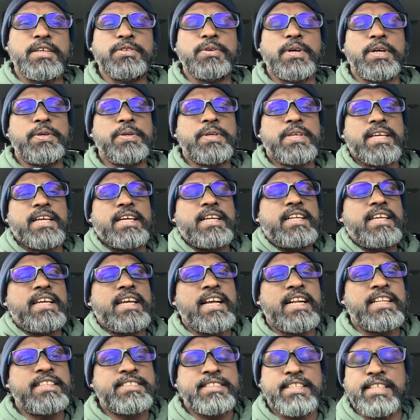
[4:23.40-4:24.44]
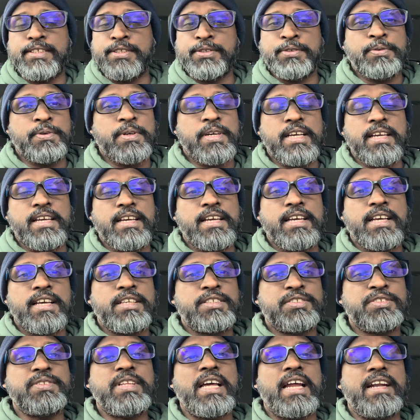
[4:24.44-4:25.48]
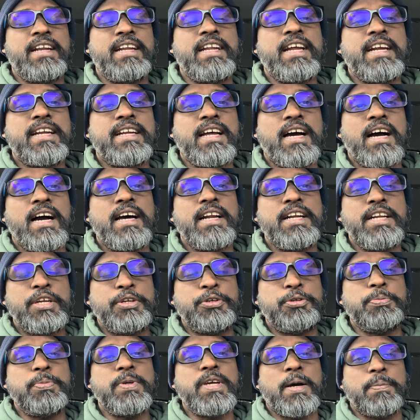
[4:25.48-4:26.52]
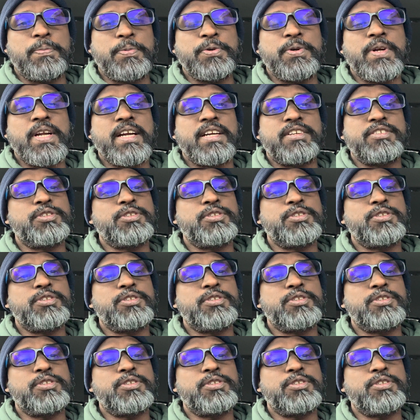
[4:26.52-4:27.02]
any health test today, so that data need to be up to date, so need to